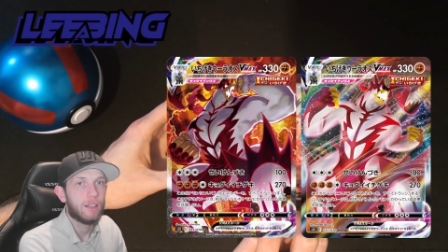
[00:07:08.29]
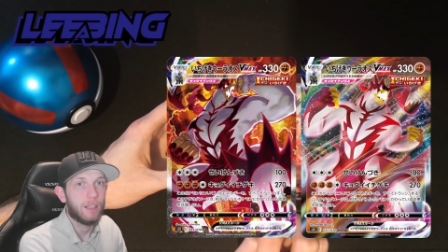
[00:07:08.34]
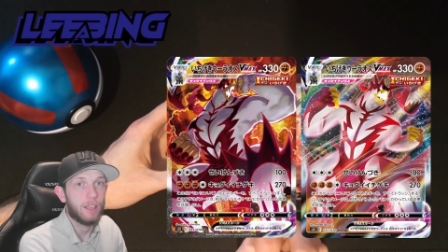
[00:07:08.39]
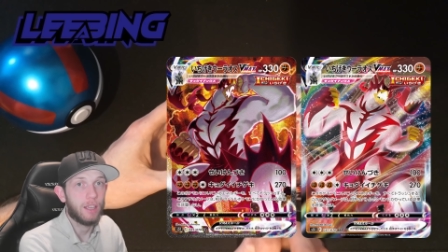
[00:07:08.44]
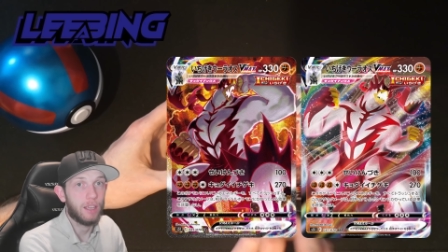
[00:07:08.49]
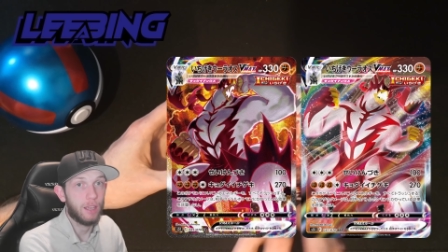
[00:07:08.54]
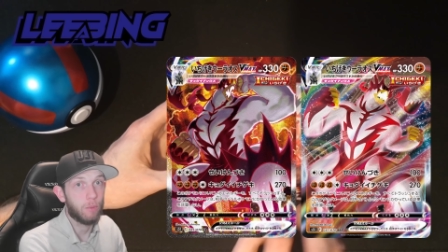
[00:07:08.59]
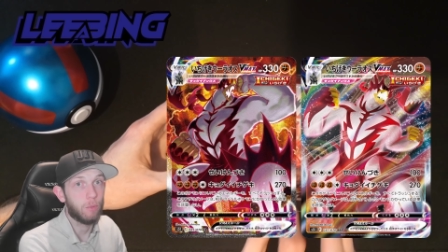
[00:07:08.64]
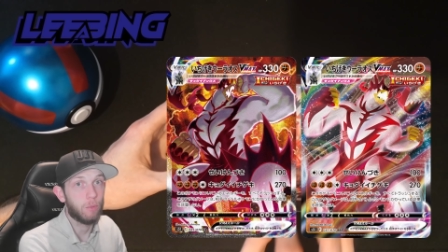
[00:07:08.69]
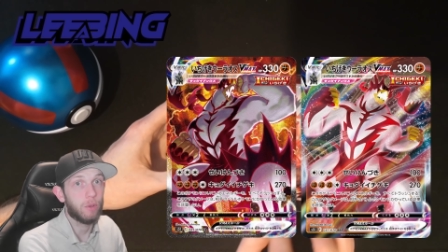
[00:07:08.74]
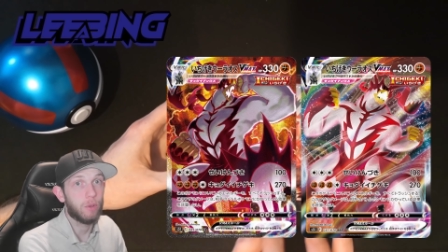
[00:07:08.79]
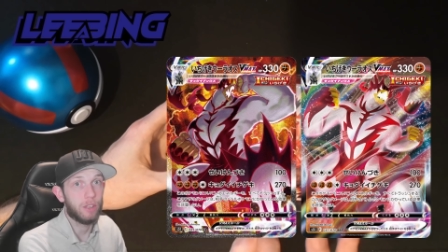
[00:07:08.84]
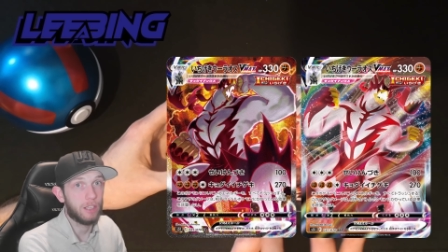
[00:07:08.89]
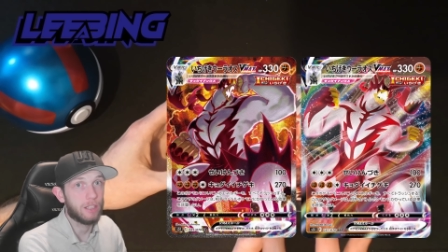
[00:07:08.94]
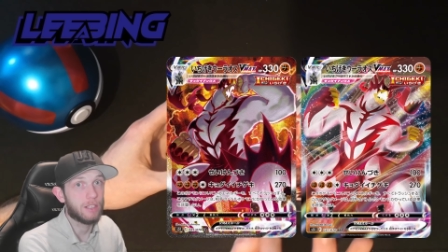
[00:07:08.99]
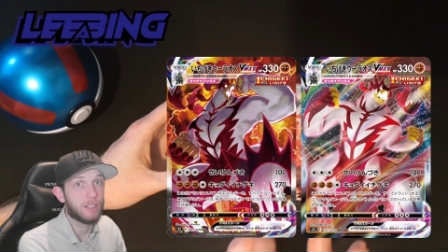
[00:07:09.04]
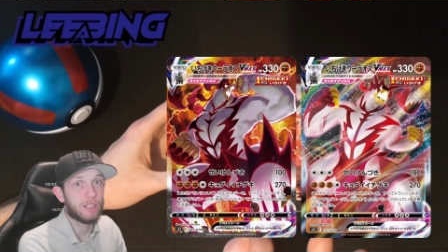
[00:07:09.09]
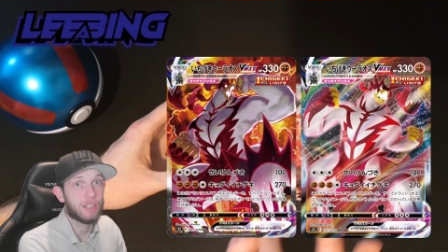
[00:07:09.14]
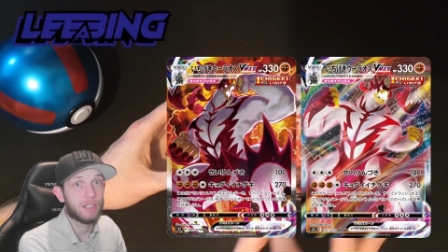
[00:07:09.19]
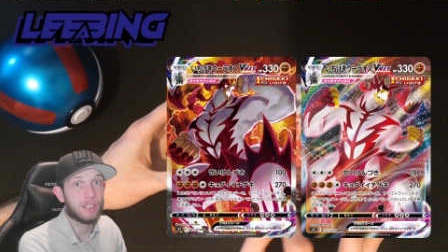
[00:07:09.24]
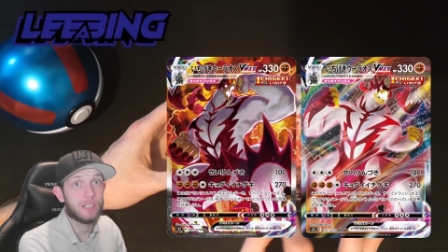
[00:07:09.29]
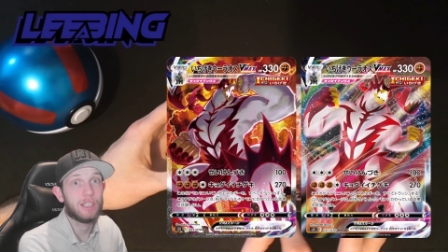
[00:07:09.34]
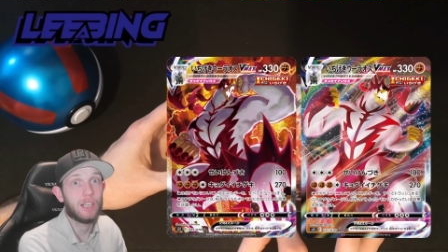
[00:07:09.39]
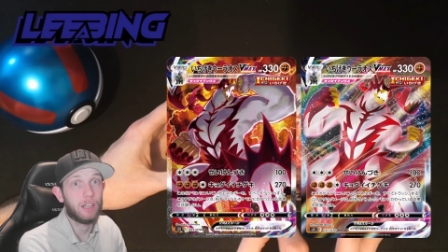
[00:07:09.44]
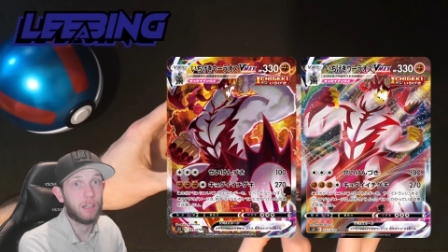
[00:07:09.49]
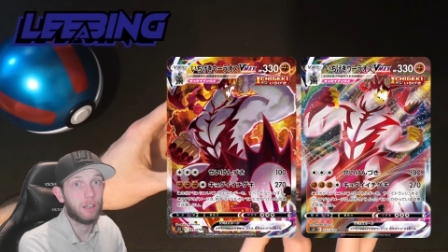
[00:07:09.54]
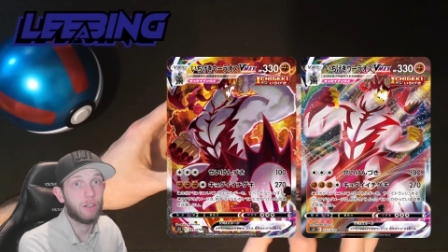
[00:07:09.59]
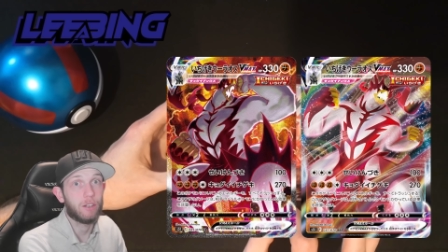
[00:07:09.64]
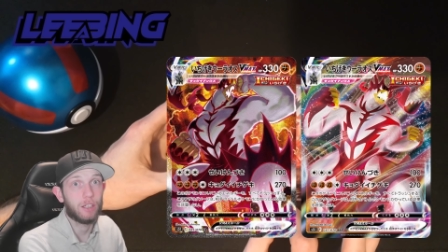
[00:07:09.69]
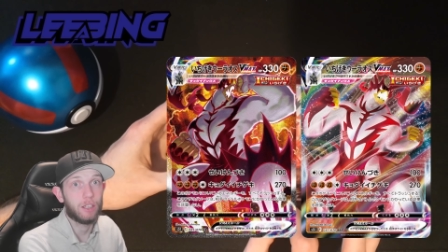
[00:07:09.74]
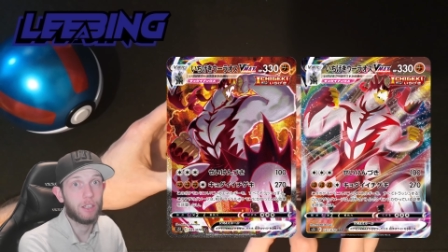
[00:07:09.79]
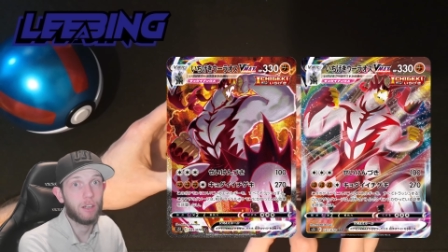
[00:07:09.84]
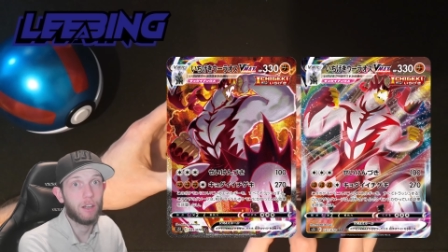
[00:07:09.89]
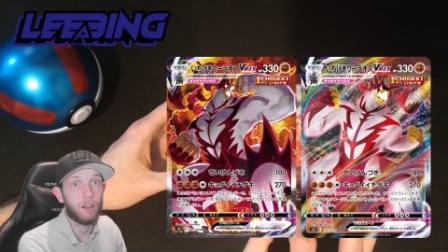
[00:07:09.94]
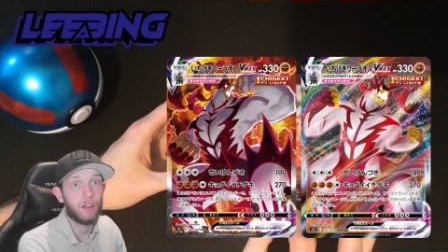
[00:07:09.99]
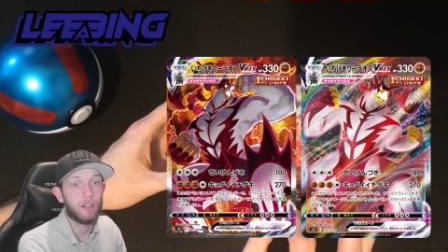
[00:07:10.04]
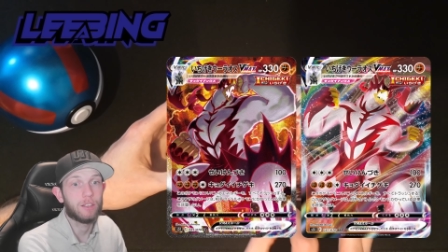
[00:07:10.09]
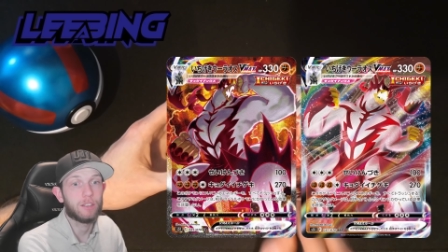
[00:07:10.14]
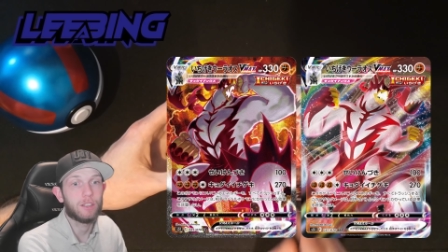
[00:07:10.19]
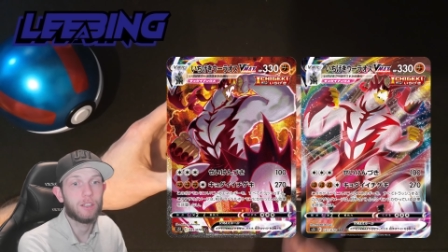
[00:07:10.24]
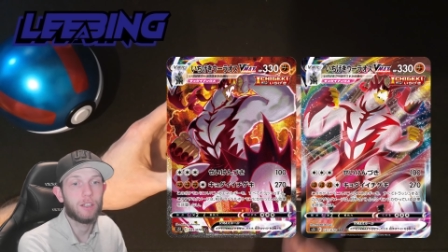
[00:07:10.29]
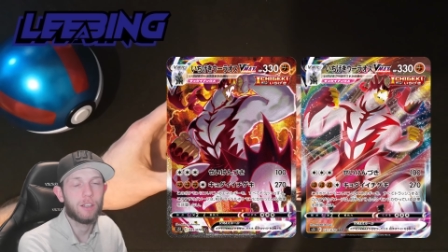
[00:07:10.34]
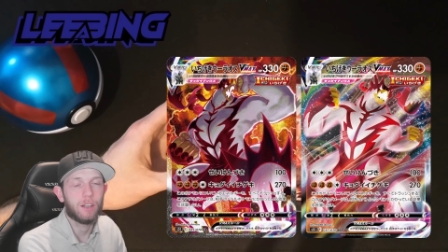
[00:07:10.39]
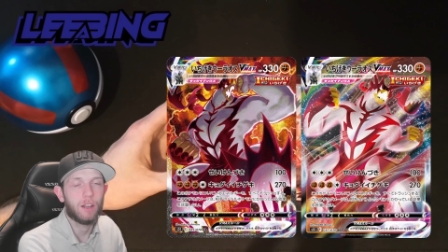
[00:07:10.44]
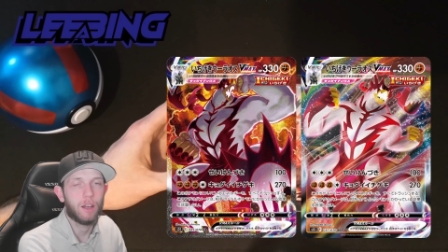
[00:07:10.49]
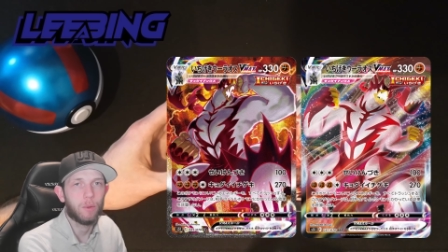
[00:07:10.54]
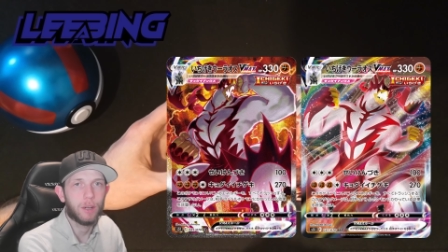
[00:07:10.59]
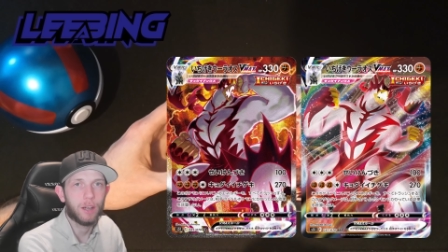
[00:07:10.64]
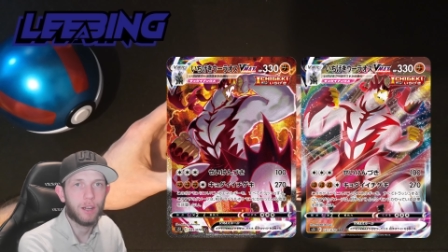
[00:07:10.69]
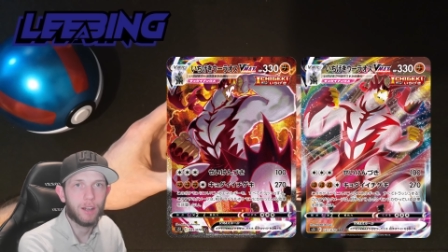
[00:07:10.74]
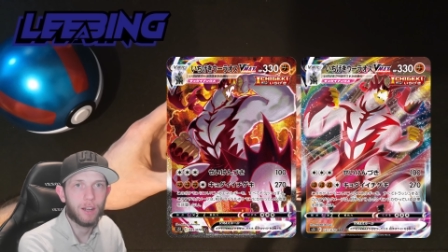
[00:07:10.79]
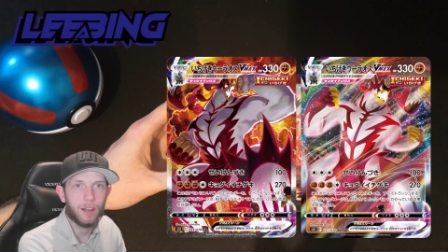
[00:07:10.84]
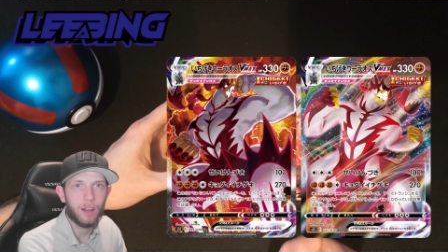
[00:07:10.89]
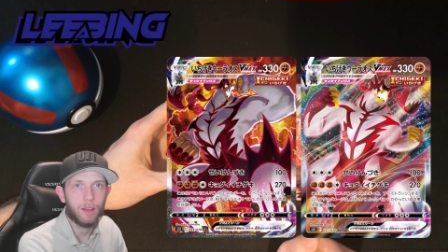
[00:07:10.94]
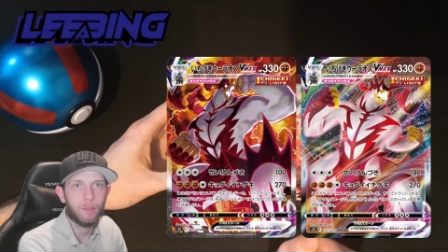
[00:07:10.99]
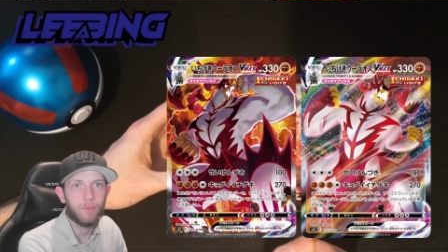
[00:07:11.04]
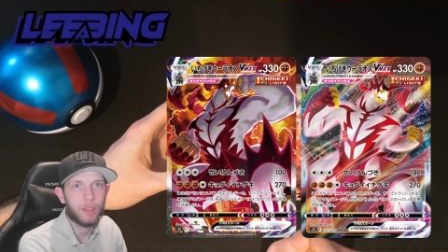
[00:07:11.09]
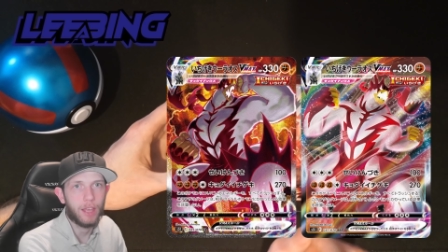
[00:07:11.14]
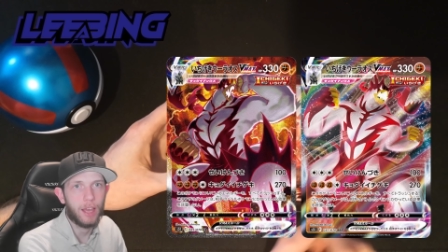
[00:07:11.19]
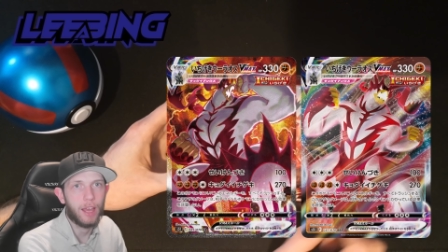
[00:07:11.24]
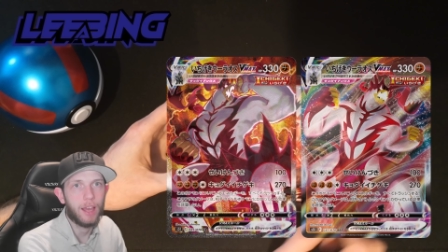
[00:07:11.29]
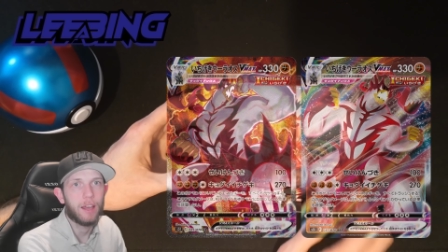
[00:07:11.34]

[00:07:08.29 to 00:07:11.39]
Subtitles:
It is a sick looking card and I would love that.